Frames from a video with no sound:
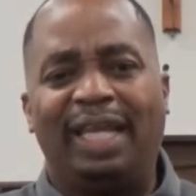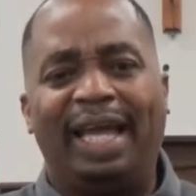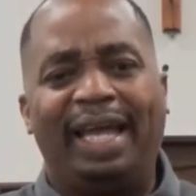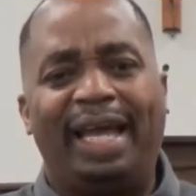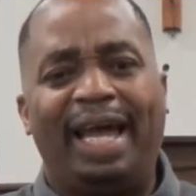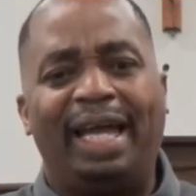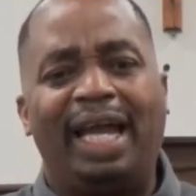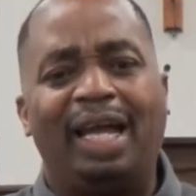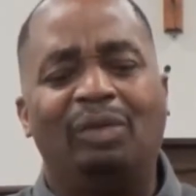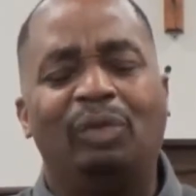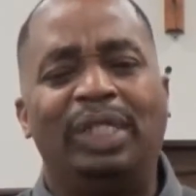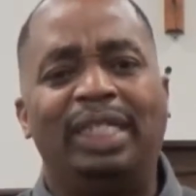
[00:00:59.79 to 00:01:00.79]
I, I, I
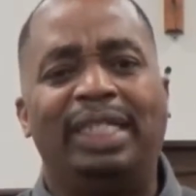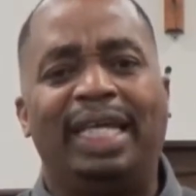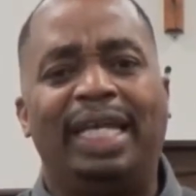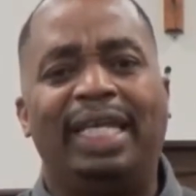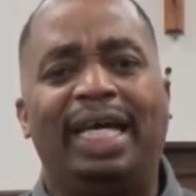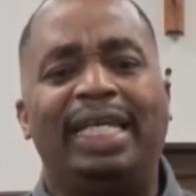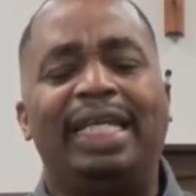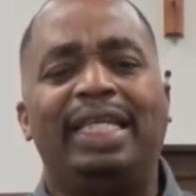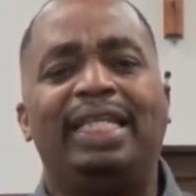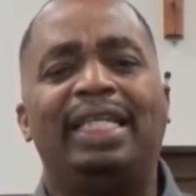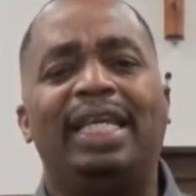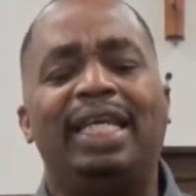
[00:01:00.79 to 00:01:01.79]
really cannot.
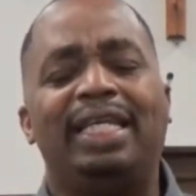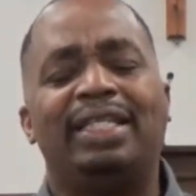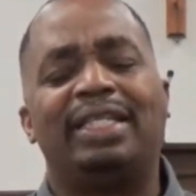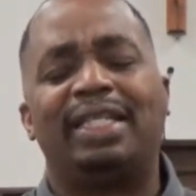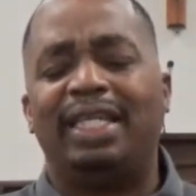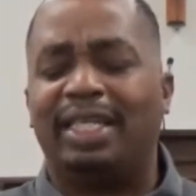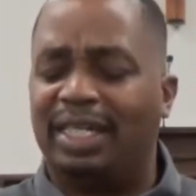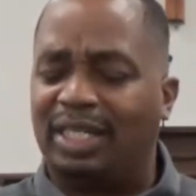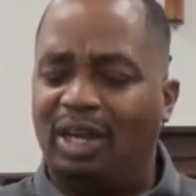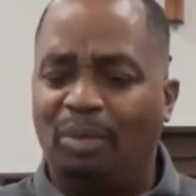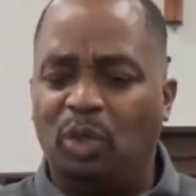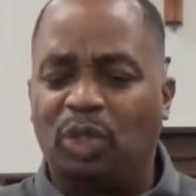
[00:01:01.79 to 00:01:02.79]
It, it, is, it is
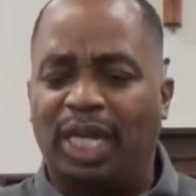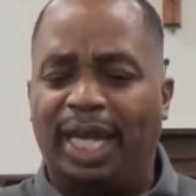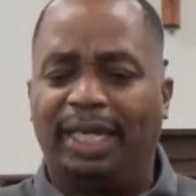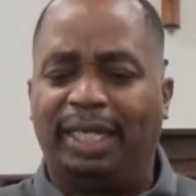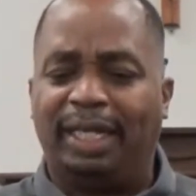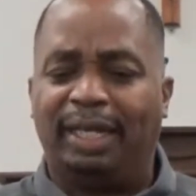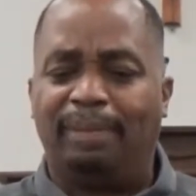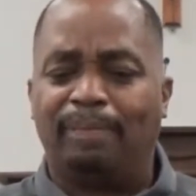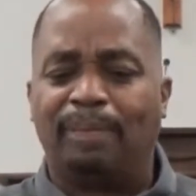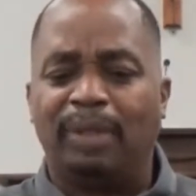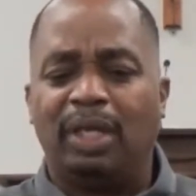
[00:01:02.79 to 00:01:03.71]
almost like, um,